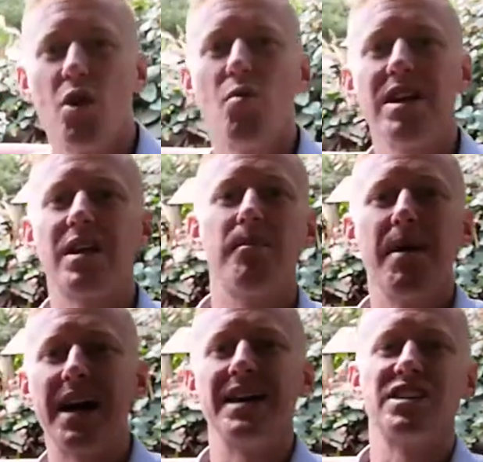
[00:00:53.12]
so we can
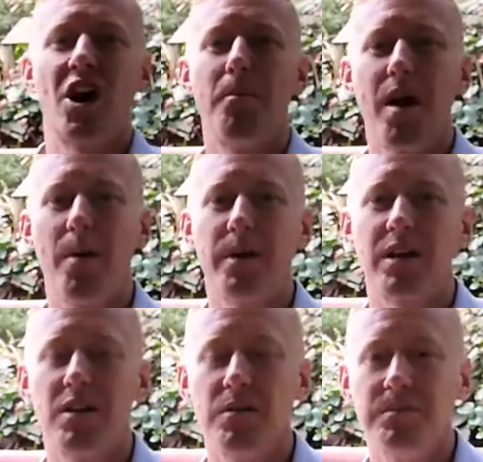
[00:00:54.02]
manage our
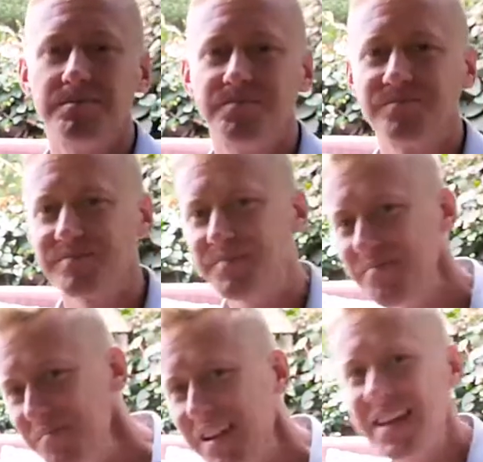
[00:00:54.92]
barbecue.
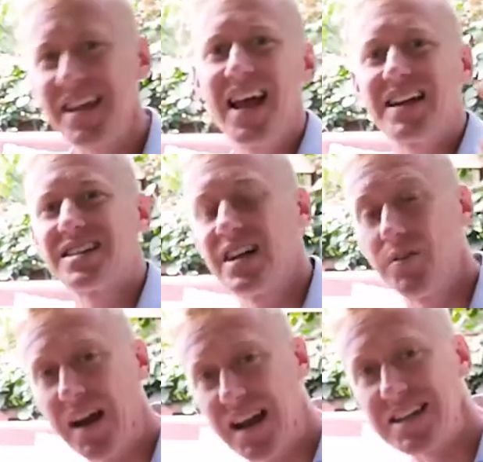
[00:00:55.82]
Yes,
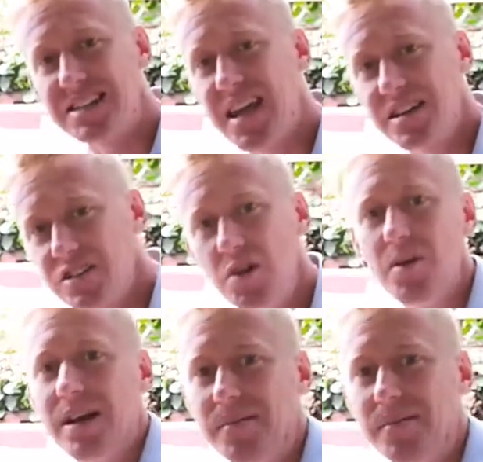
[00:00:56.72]
all right, let's get to